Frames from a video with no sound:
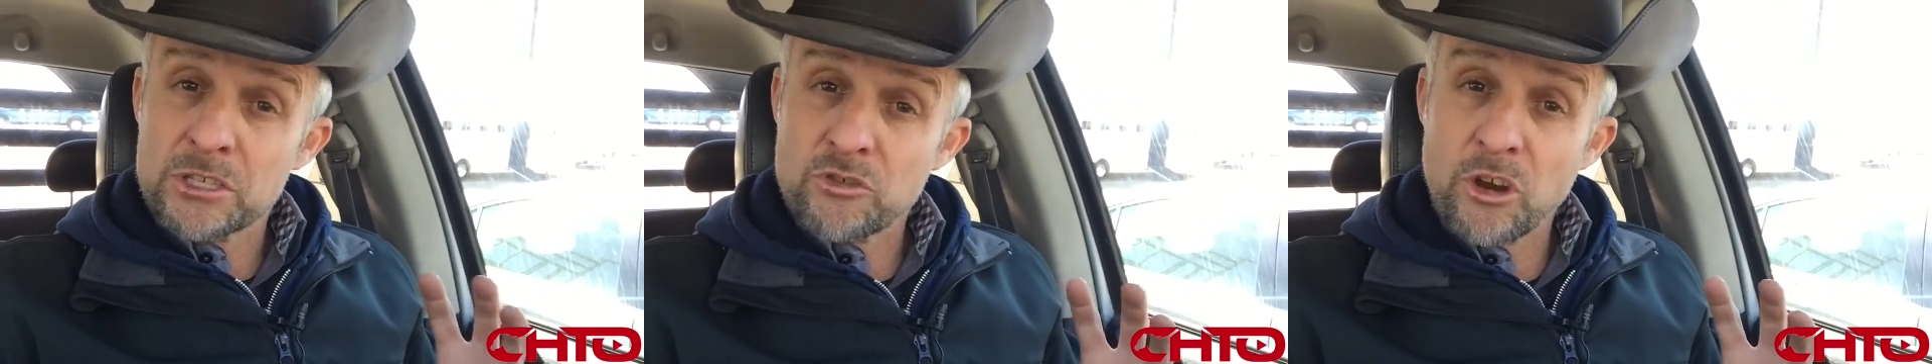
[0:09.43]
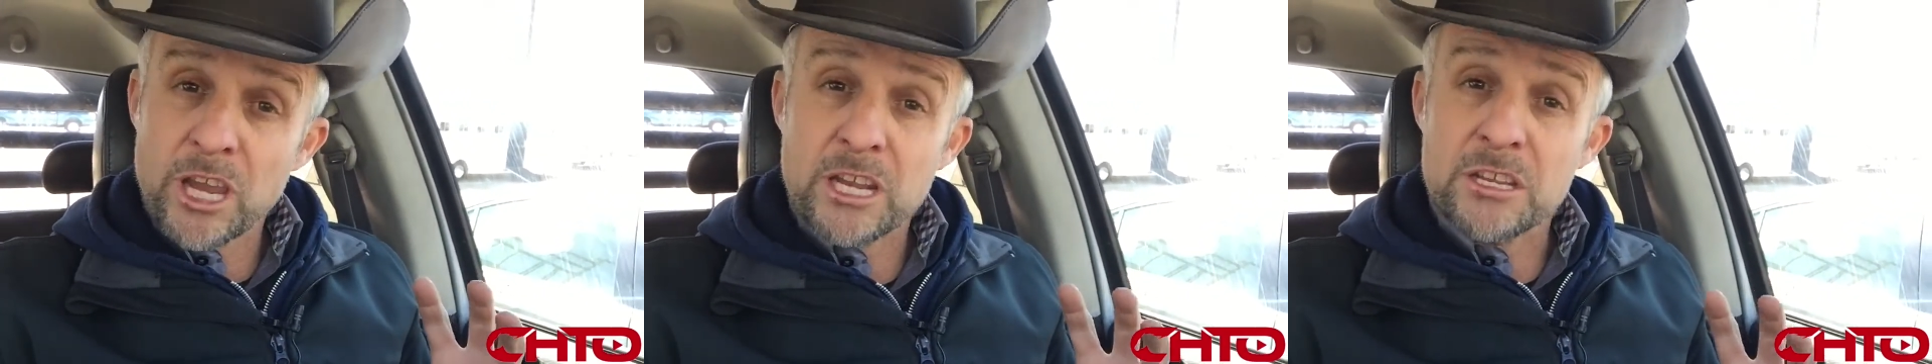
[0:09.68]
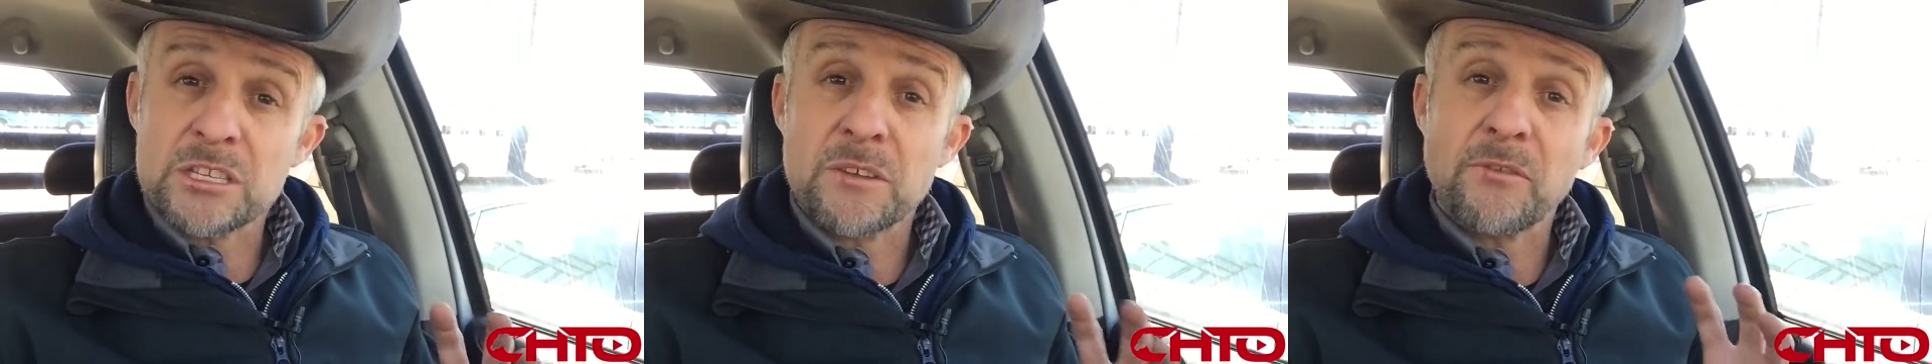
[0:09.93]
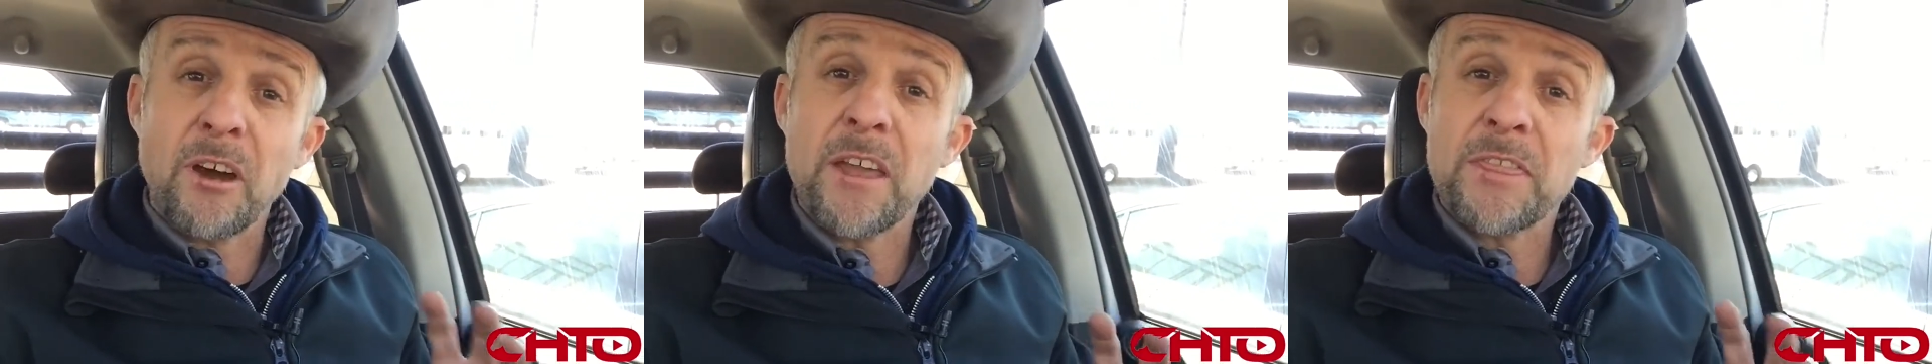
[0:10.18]
trainers to
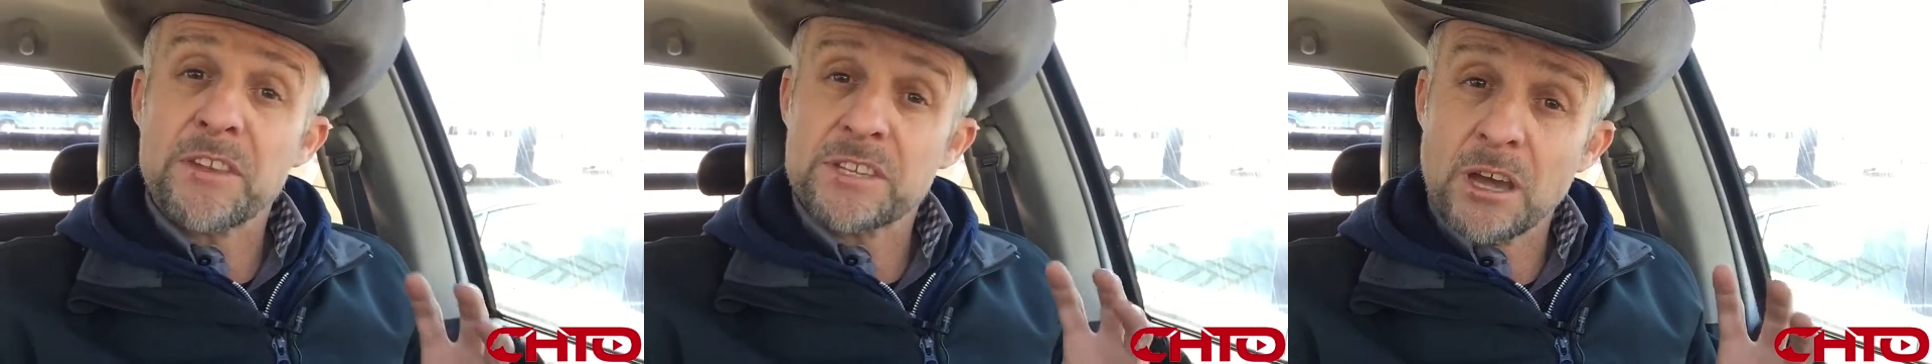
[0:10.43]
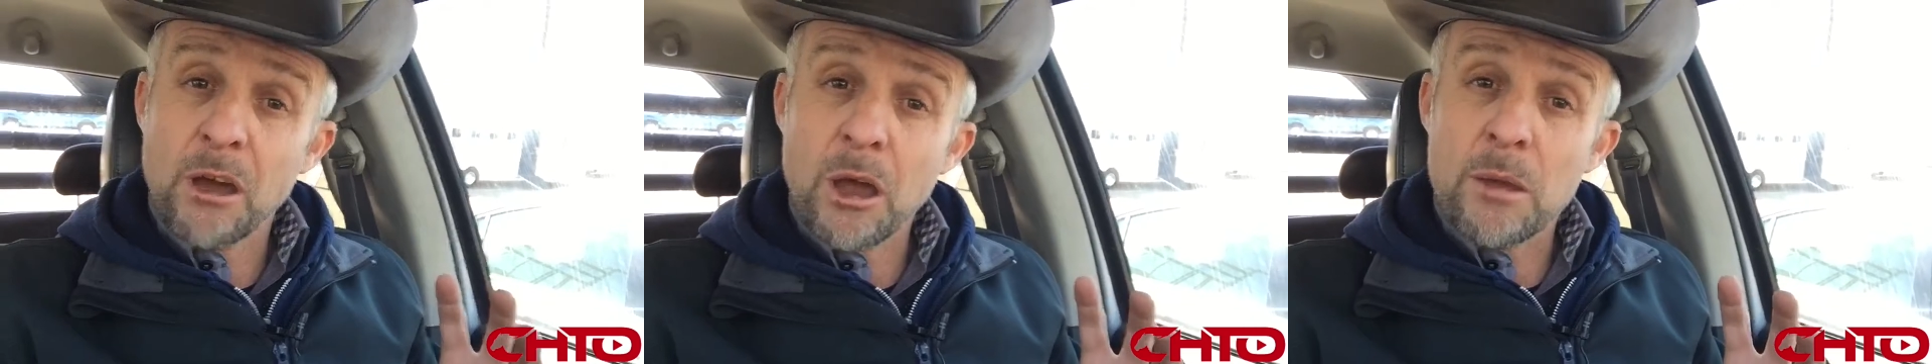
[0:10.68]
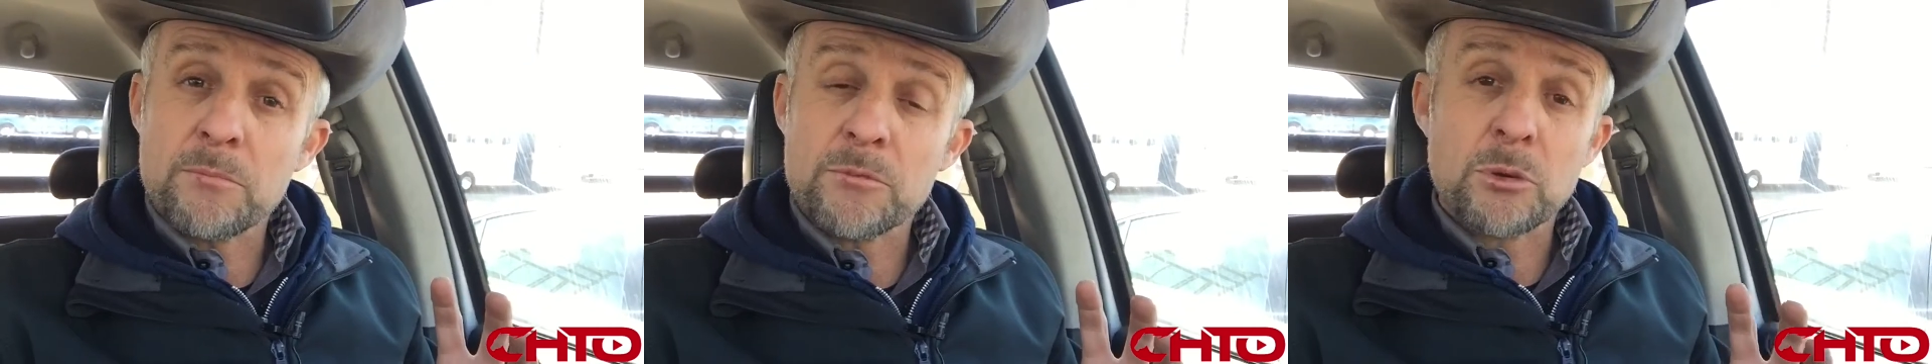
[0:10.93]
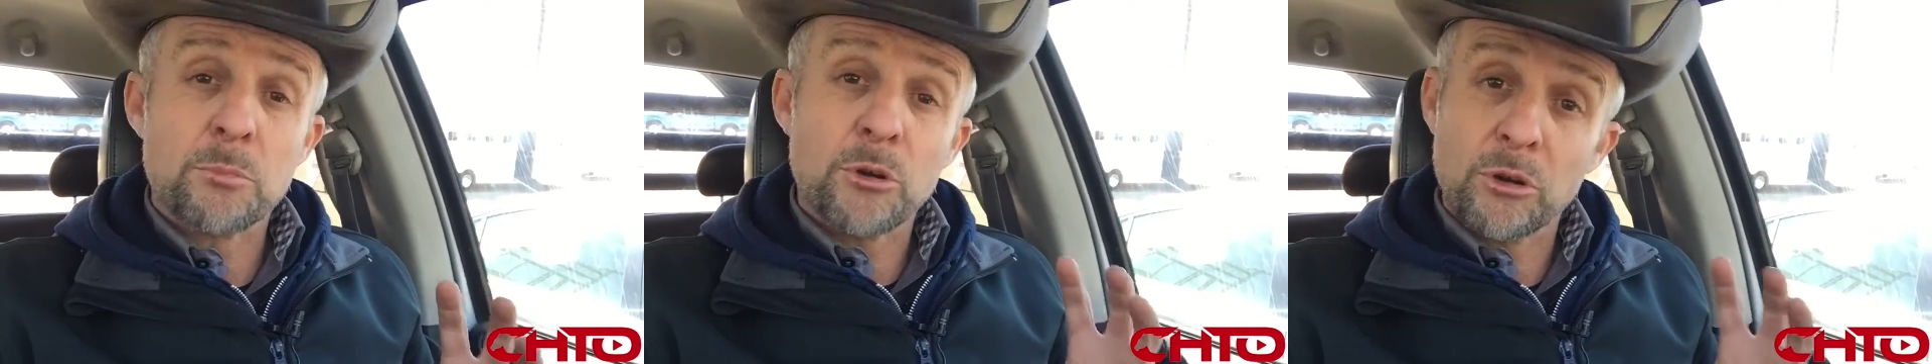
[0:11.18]
find the time
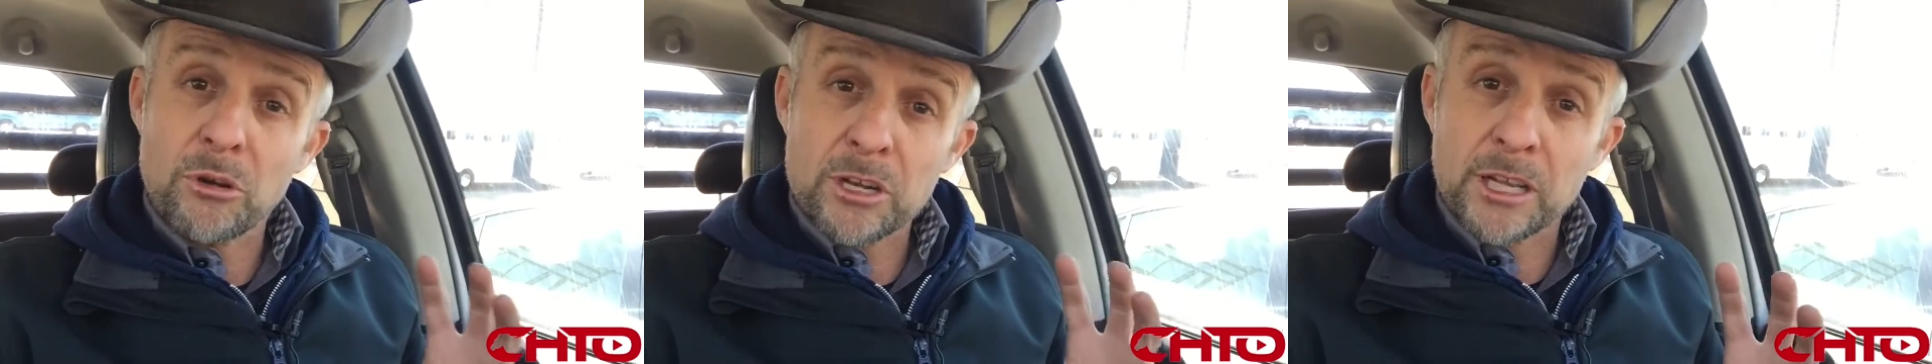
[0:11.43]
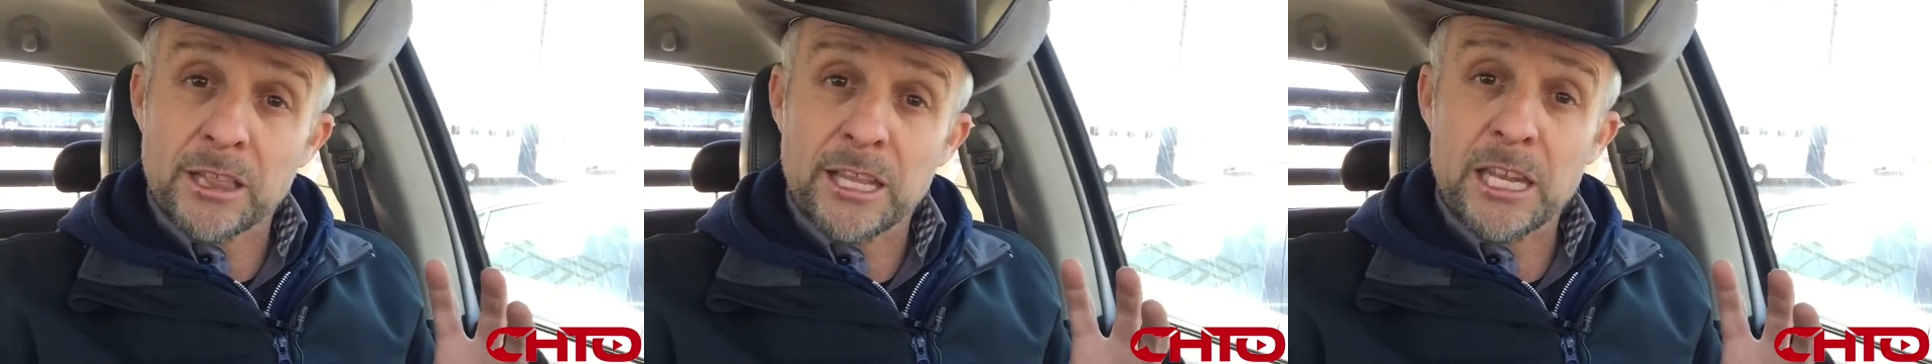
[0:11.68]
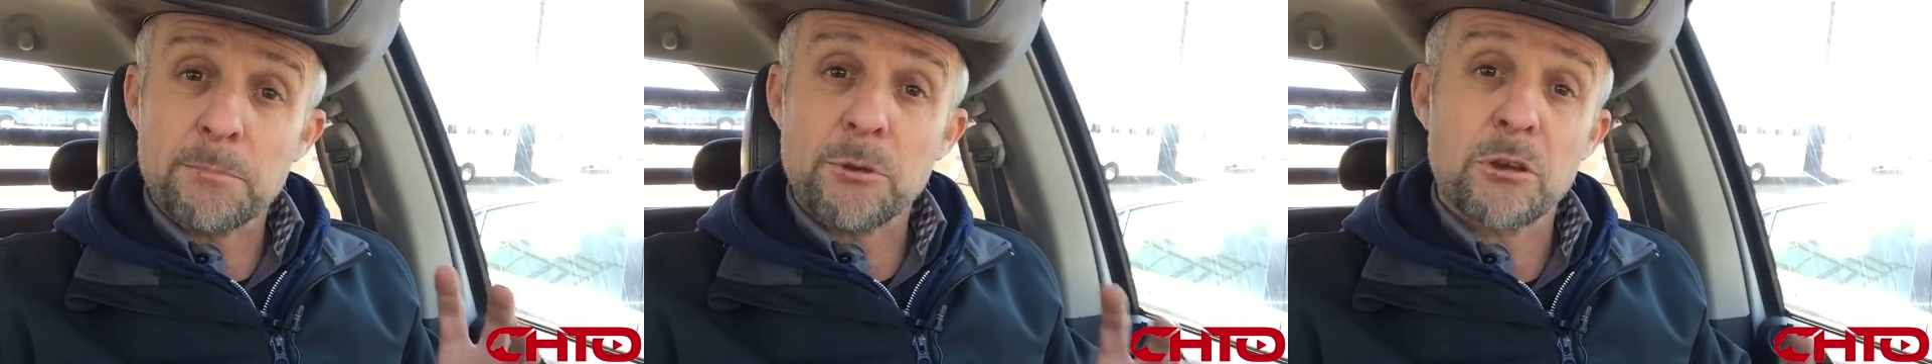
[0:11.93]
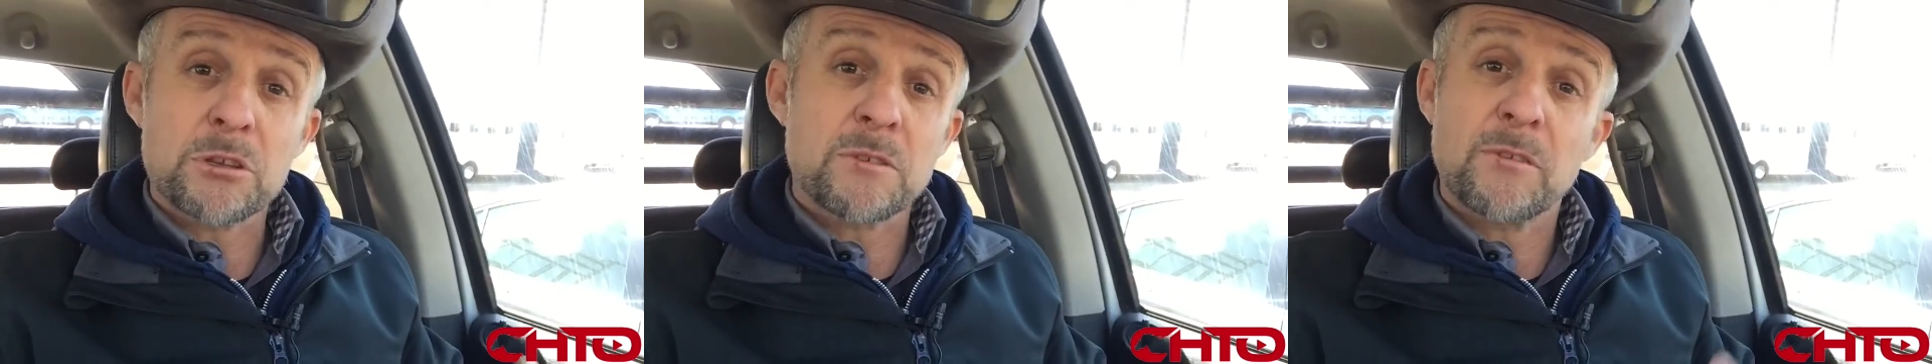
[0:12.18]
to put on a clinic
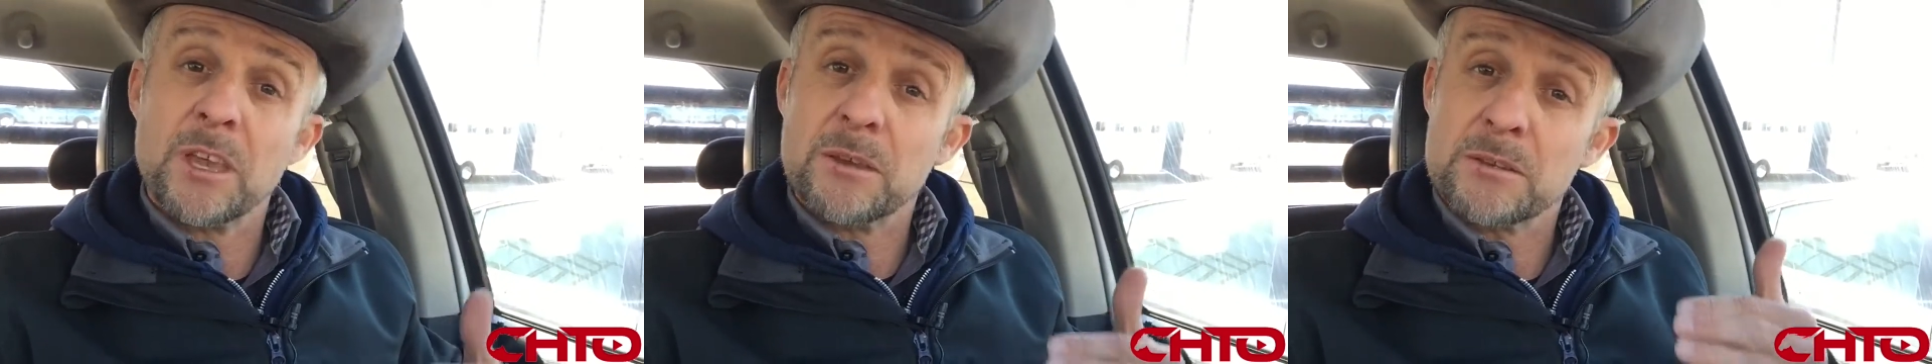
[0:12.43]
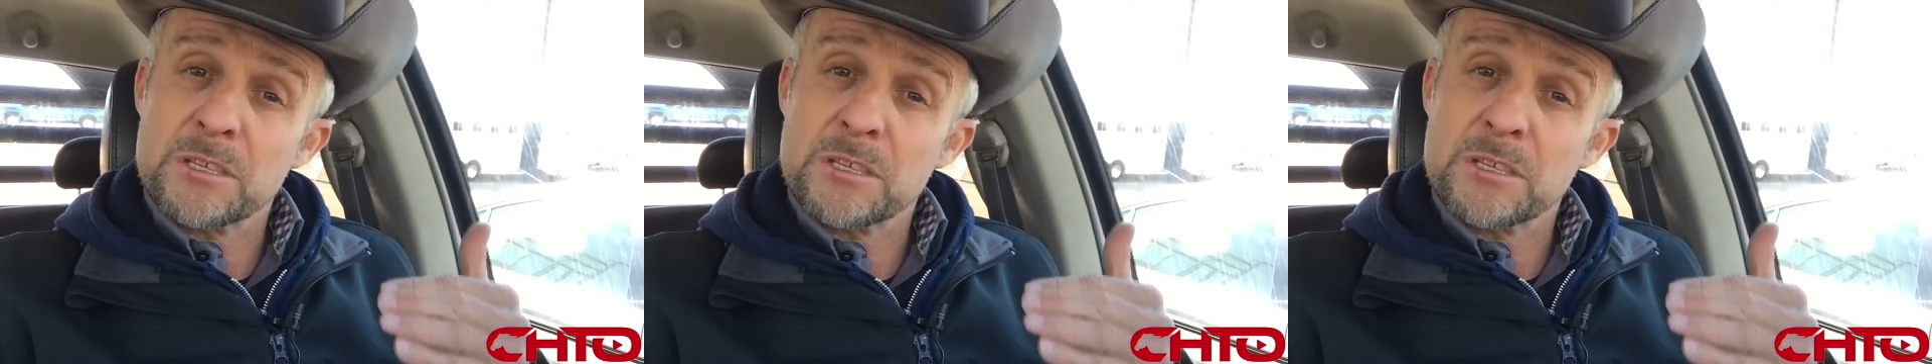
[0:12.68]
because of their